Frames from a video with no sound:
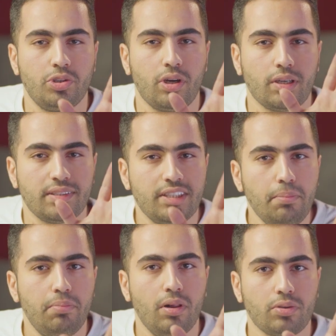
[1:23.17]
which are
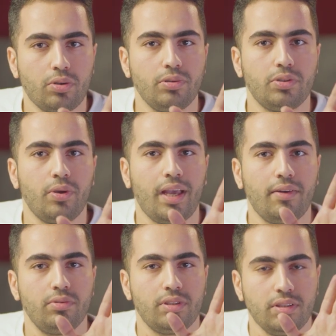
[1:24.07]
simple rules you
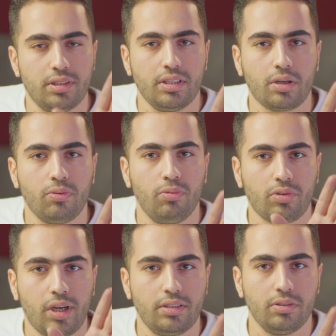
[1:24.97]
have to consider when
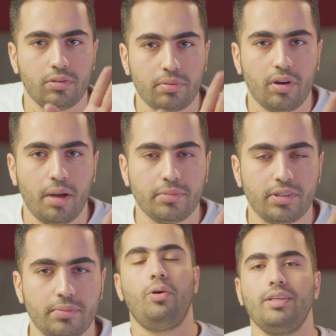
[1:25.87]
writing your
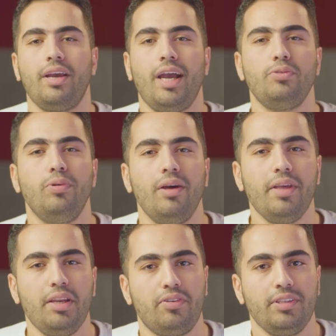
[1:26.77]
prompts. Alright guys, without
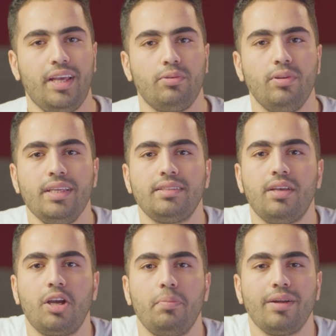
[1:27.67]
any further ado, let's
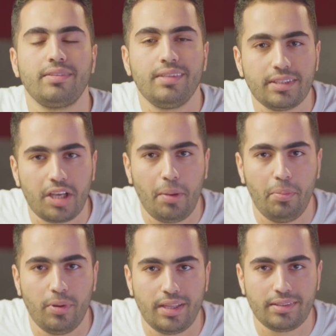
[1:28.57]
talk about these
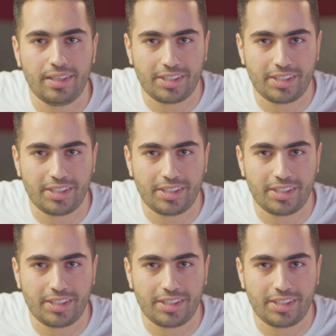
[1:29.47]
components,